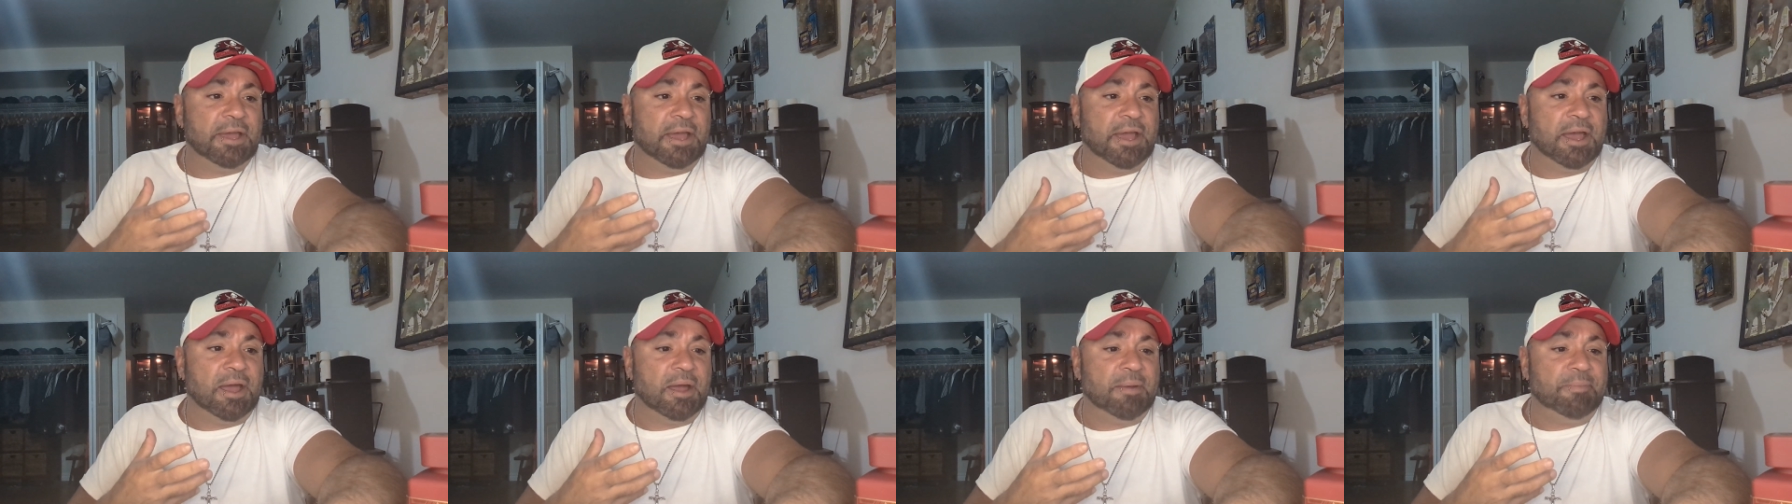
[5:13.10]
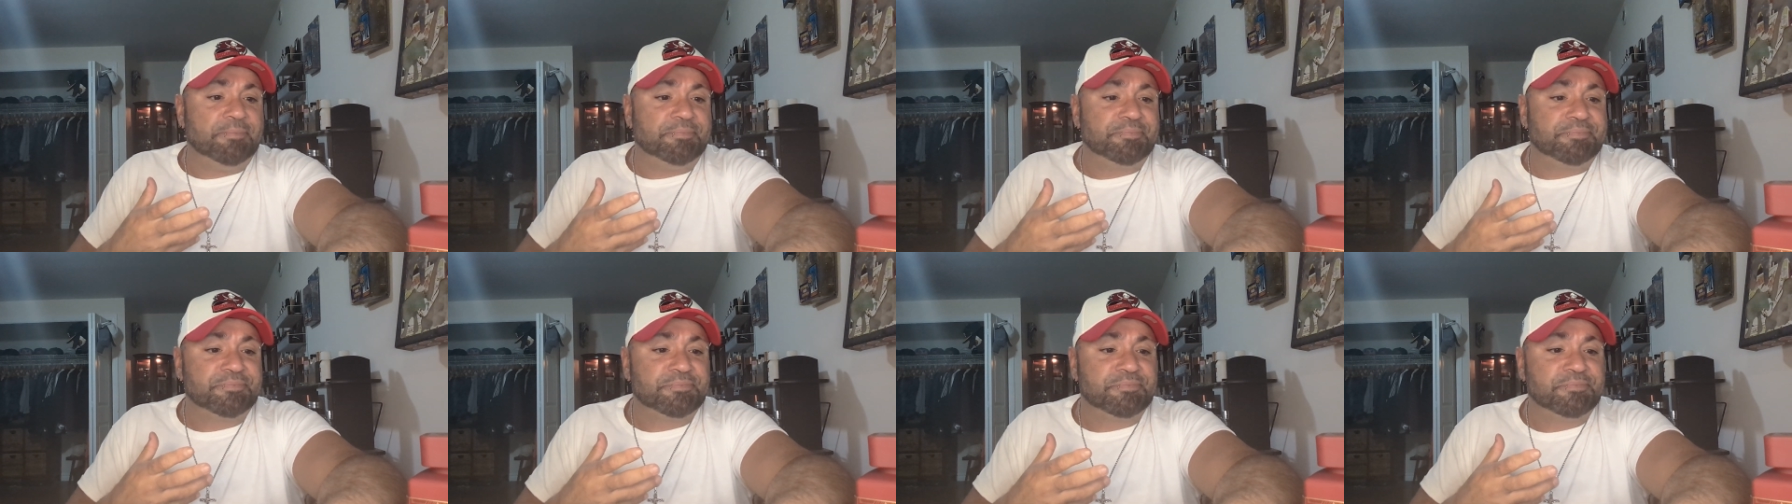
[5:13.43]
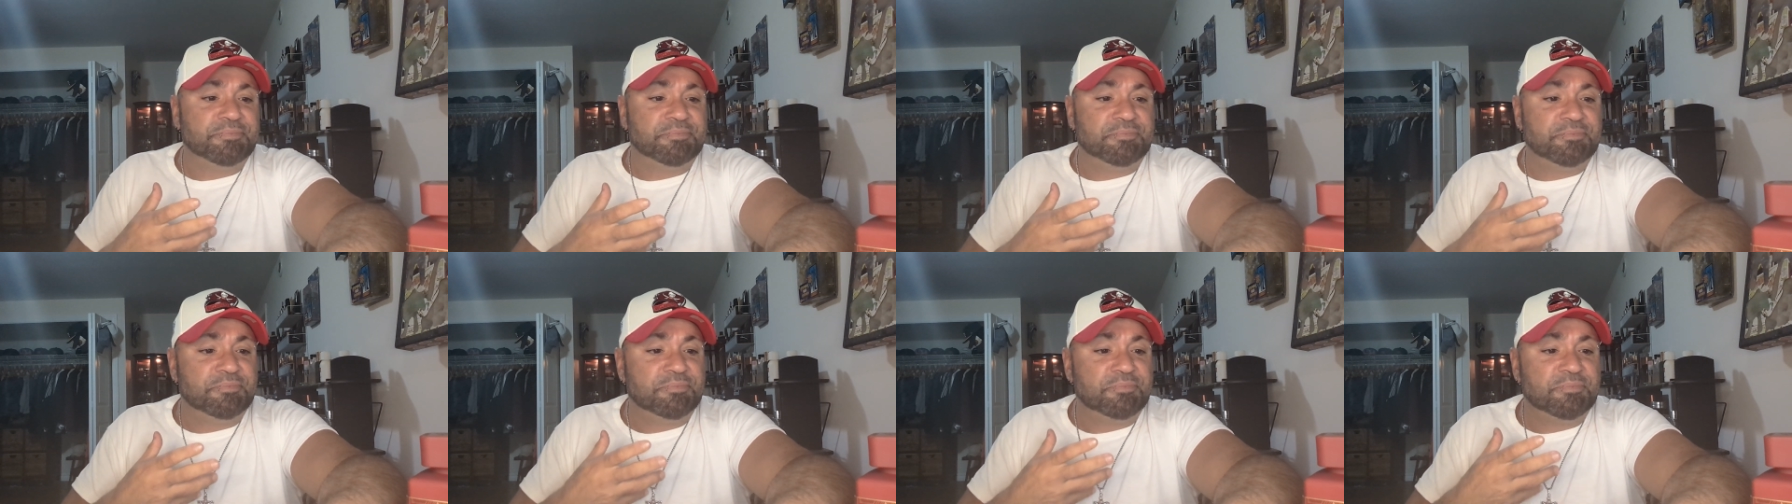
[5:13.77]
Um,
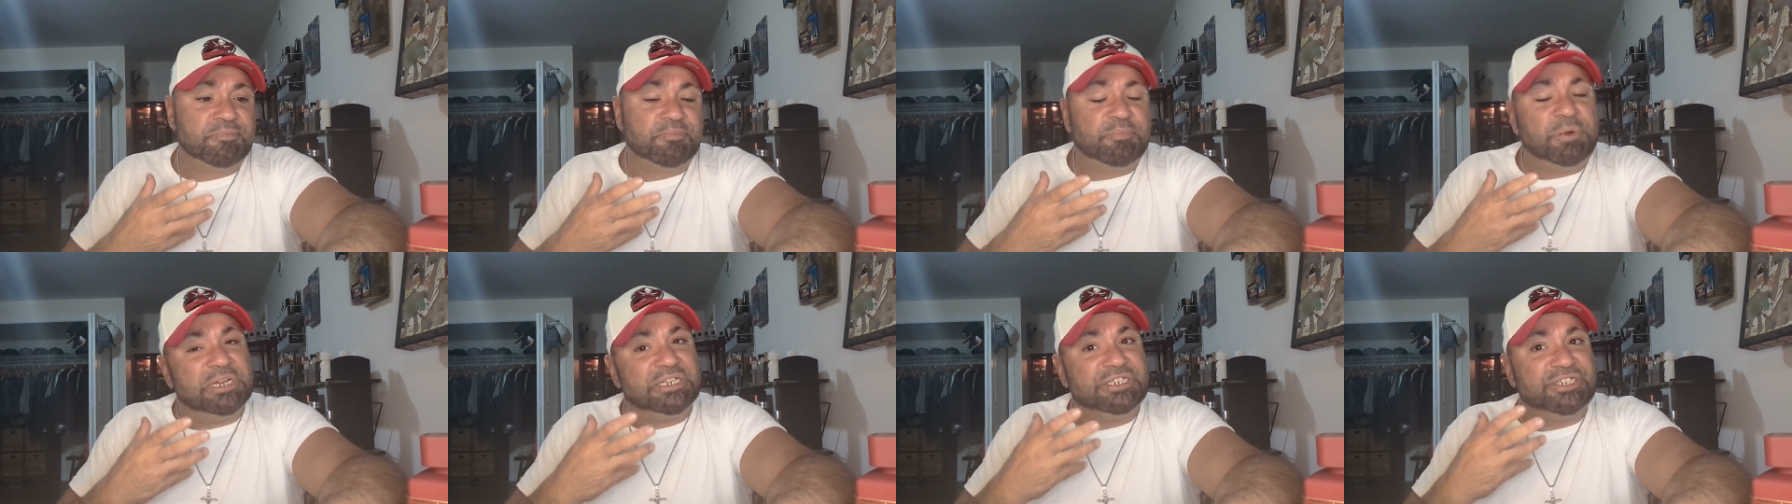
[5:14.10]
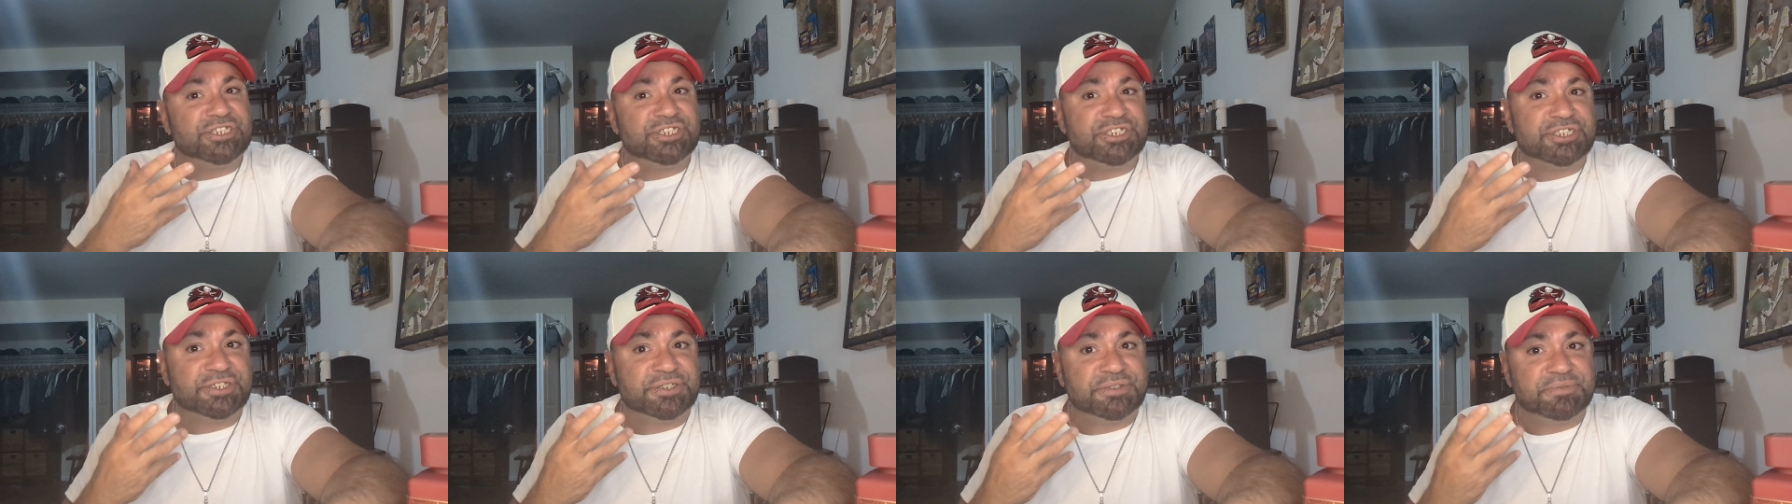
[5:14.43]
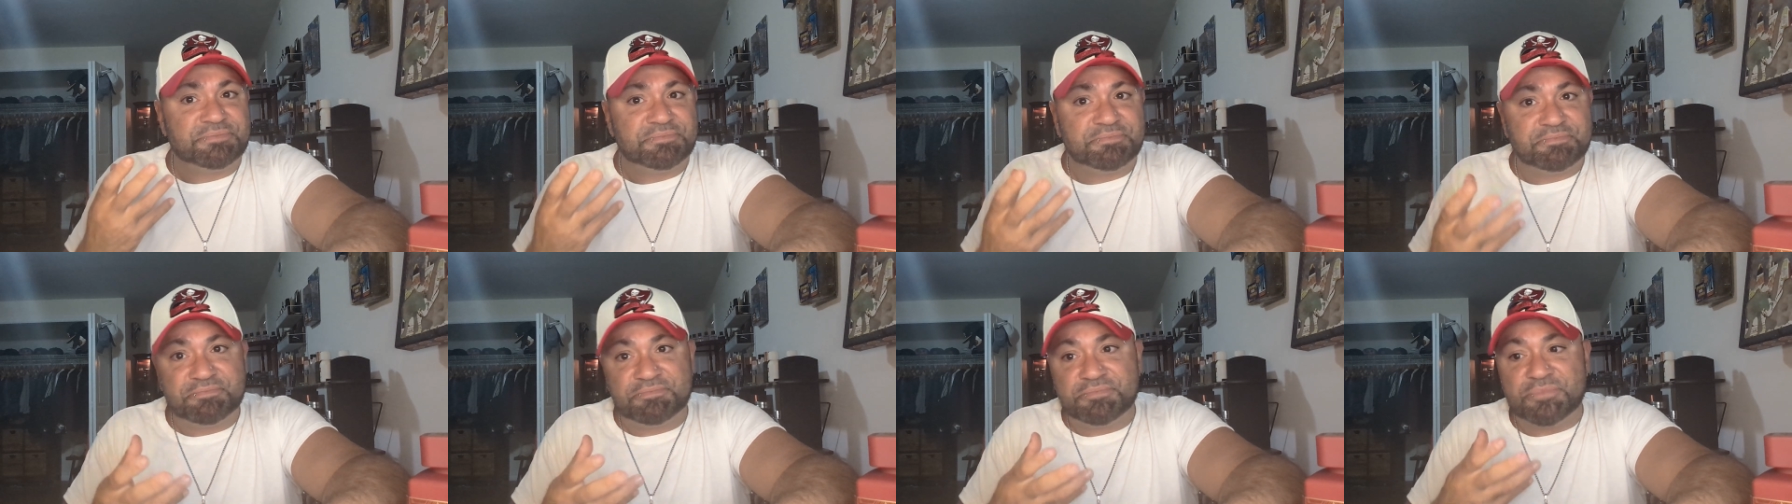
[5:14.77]
but it's just
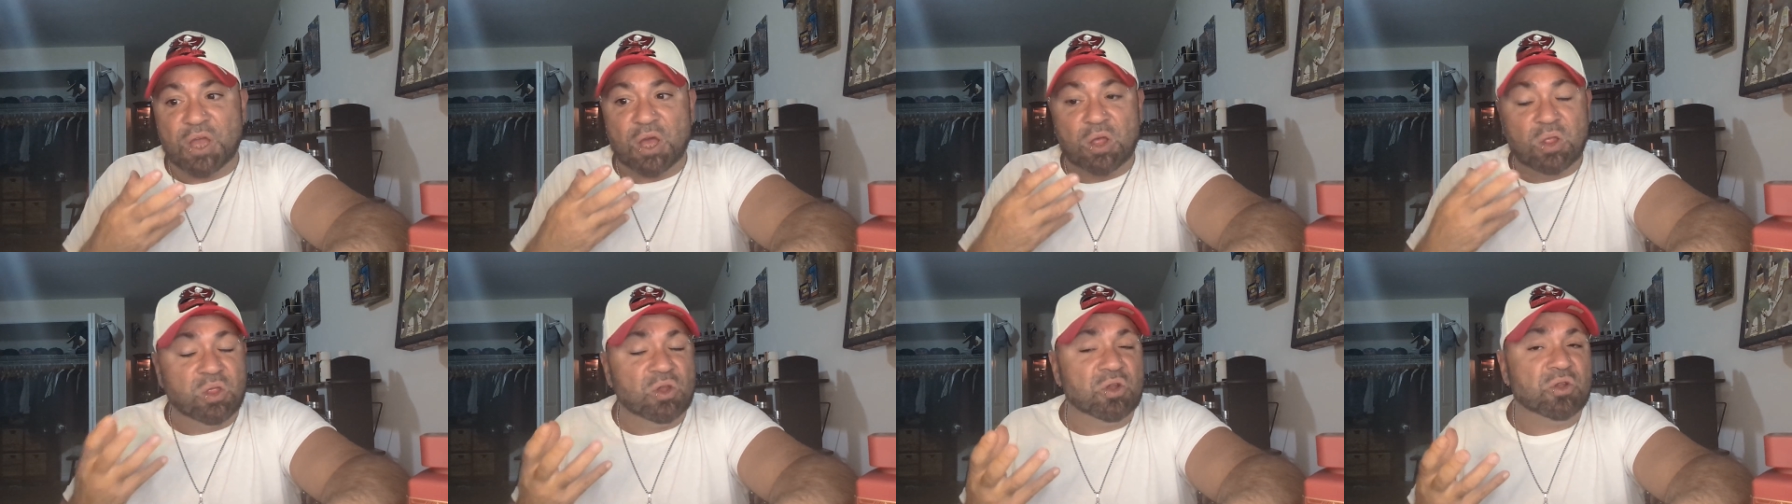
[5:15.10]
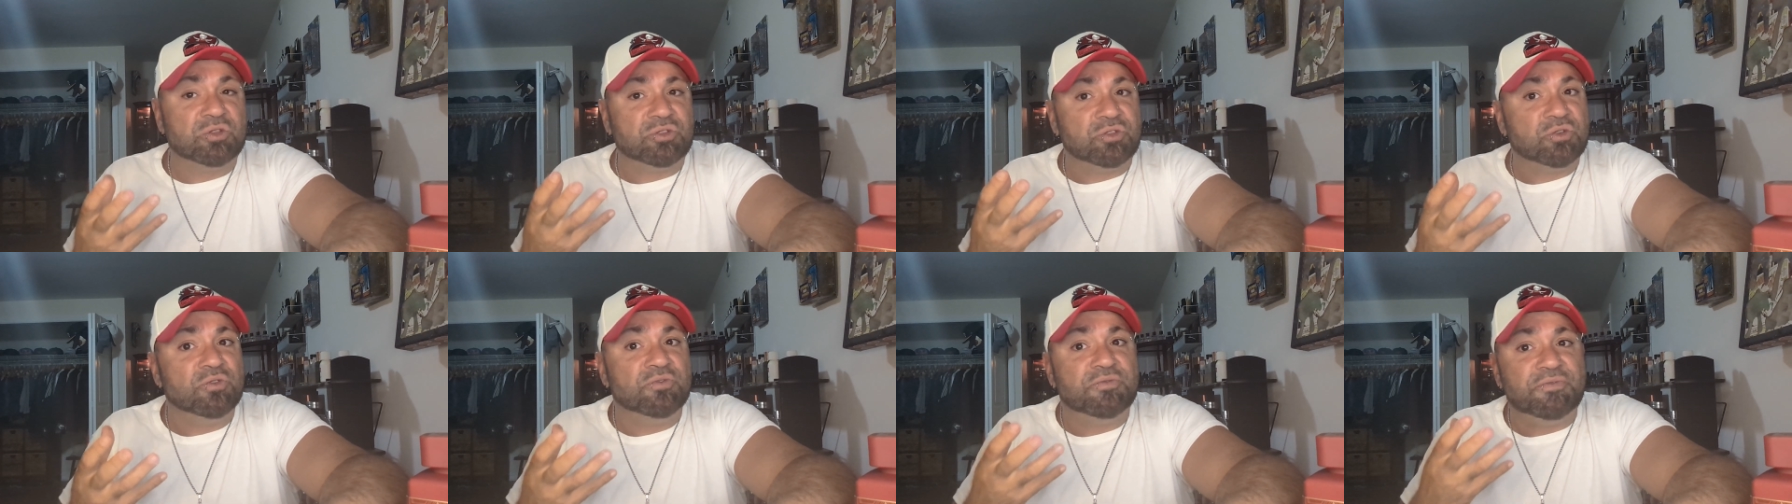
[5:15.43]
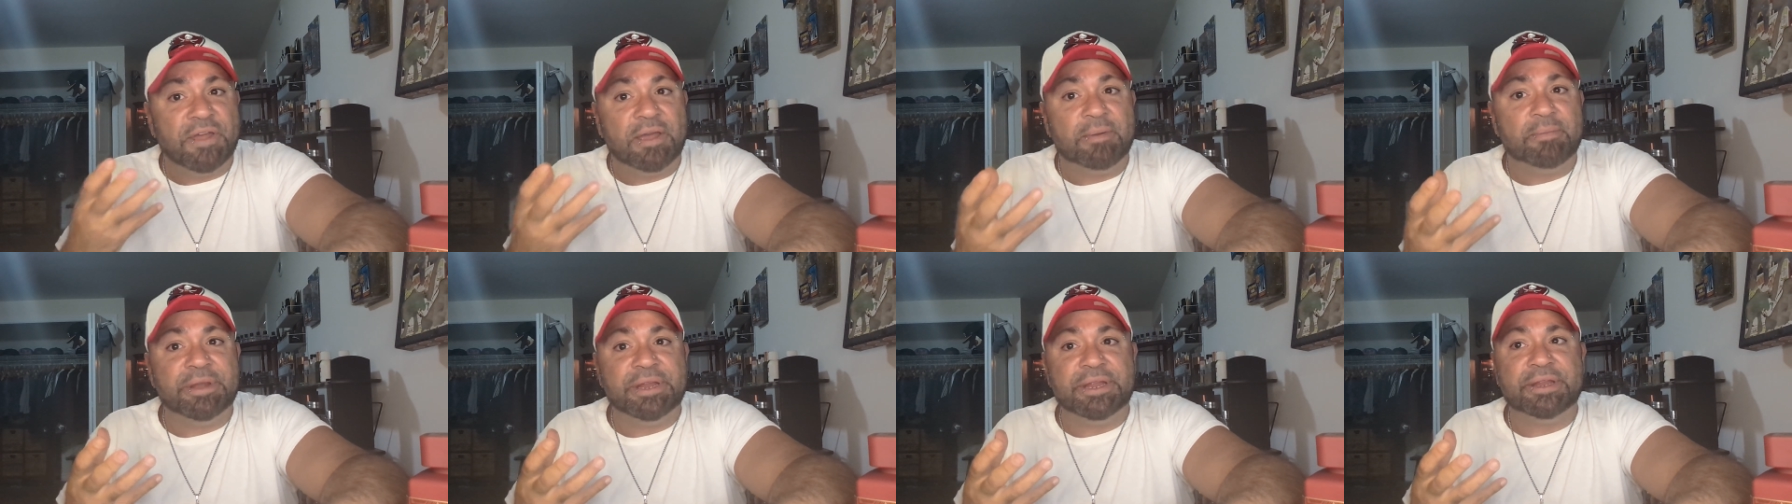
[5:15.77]
a little too
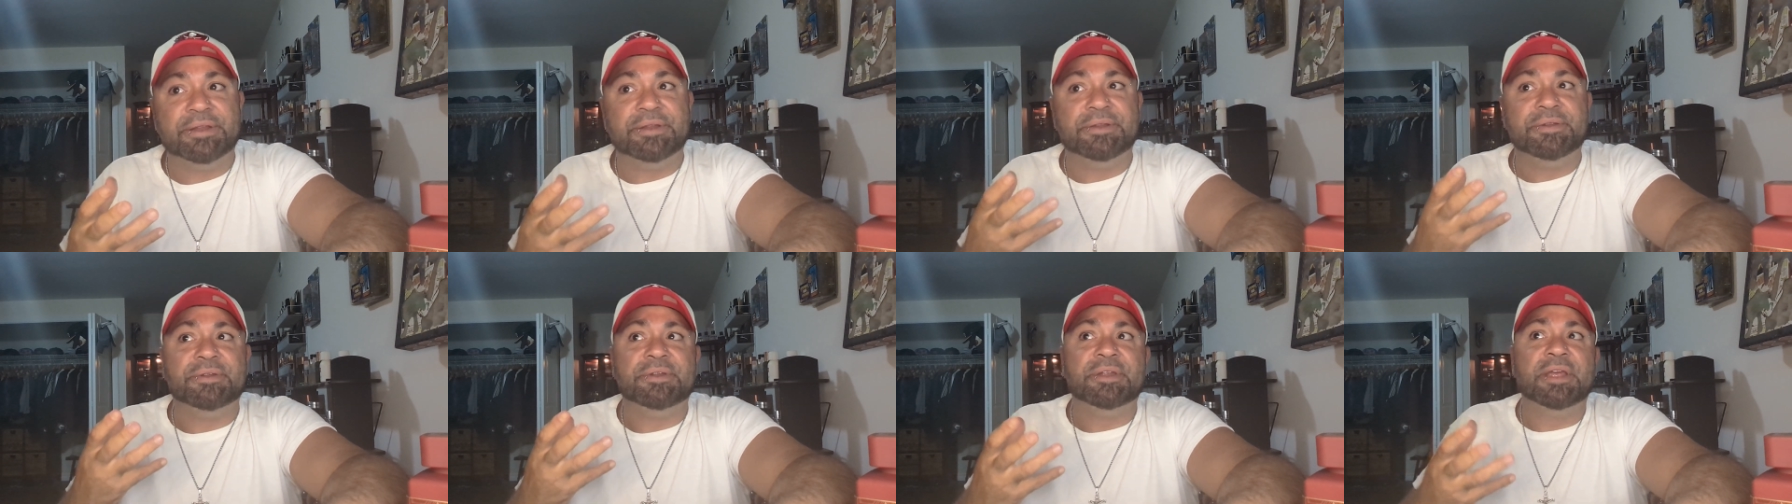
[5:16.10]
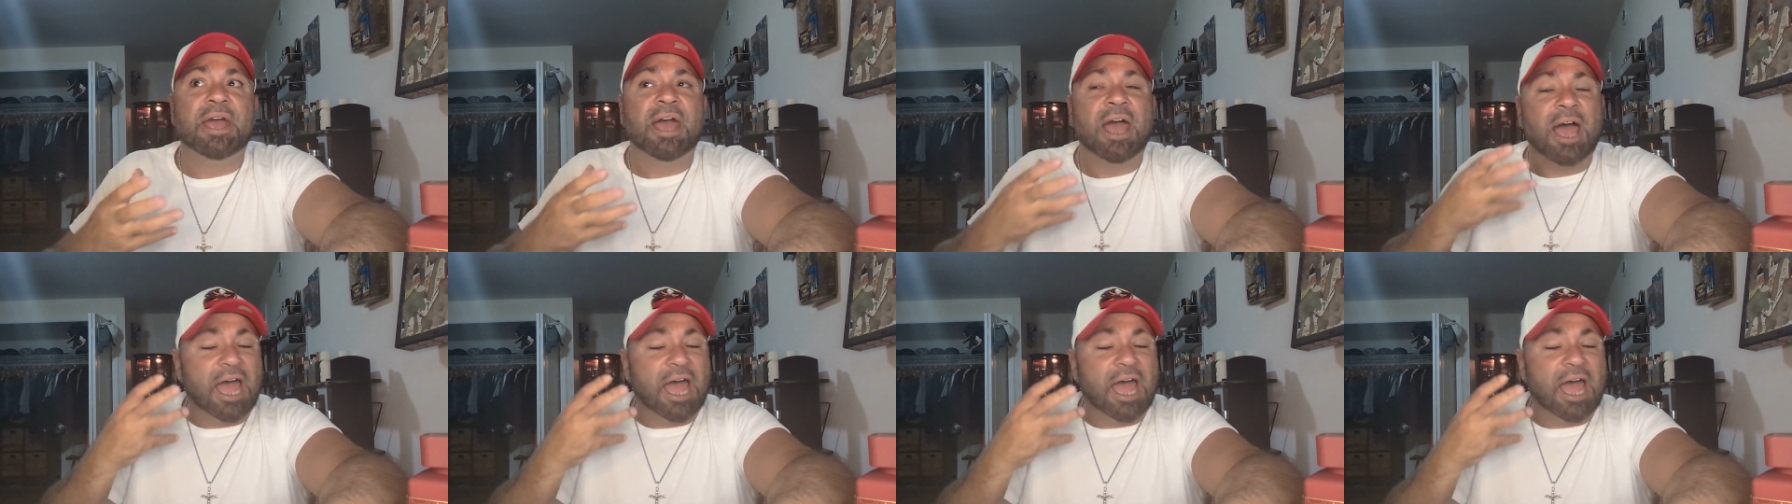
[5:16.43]
feminine.